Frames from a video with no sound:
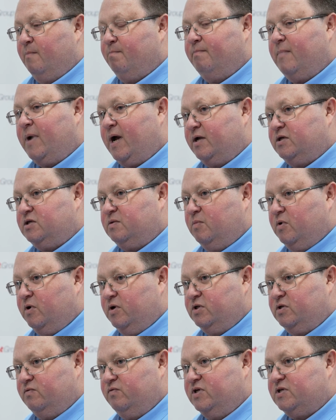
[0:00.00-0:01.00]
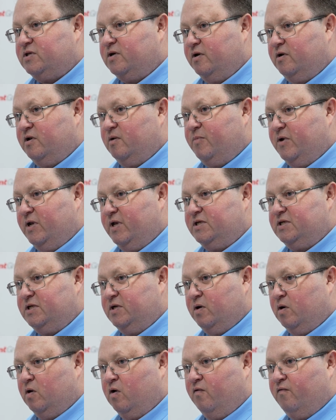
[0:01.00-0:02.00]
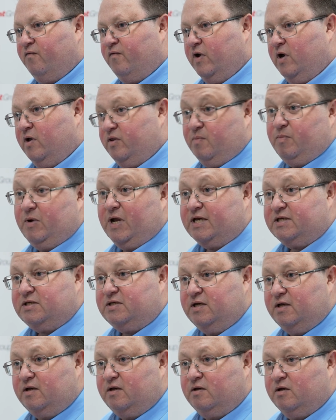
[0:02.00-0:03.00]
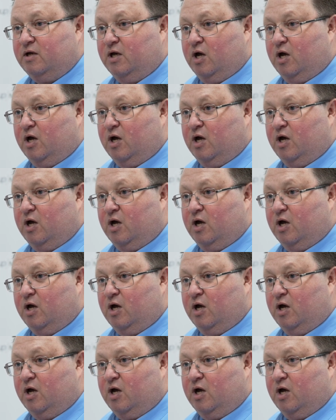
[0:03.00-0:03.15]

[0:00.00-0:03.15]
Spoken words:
maximise the recyclability of the plastic,